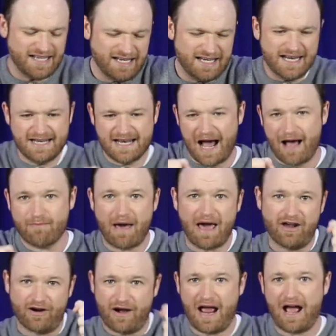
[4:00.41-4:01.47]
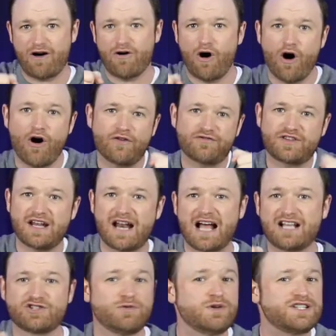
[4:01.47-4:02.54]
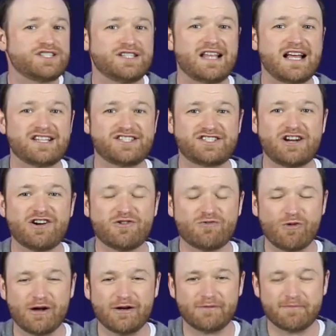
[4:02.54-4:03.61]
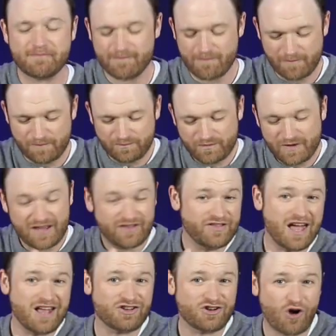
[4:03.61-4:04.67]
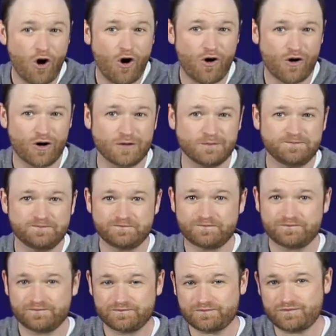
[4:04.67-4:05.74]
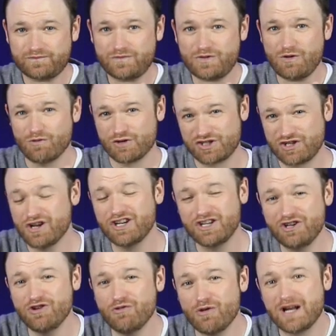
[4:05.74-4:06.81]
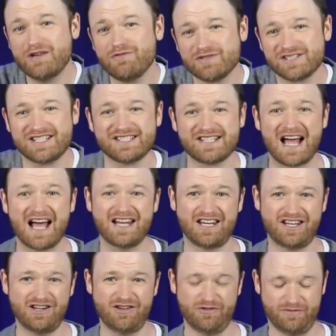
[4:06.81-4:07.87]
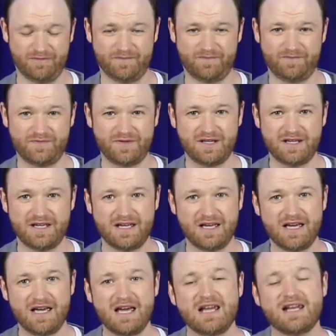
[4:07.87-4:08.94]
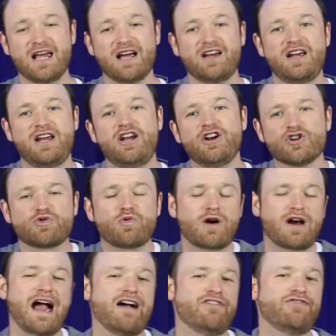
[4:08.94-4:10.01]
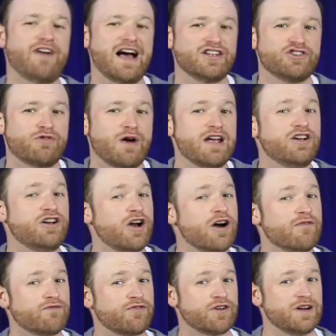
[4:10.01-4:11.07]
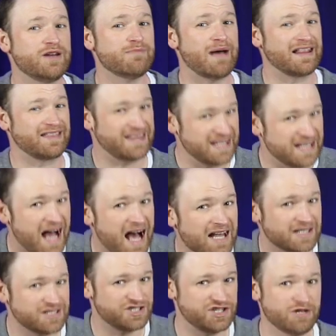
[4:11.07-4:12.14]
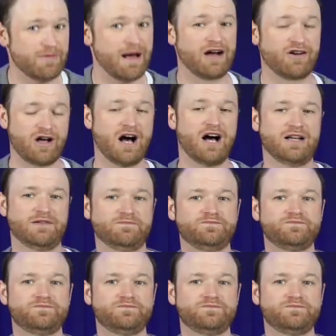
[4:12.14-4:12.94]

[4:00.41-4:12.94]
it did not matter how often I twisted that steering wheel, that car was going to do what it was designed to do. Now, here's where I find great comfort in my theology about God.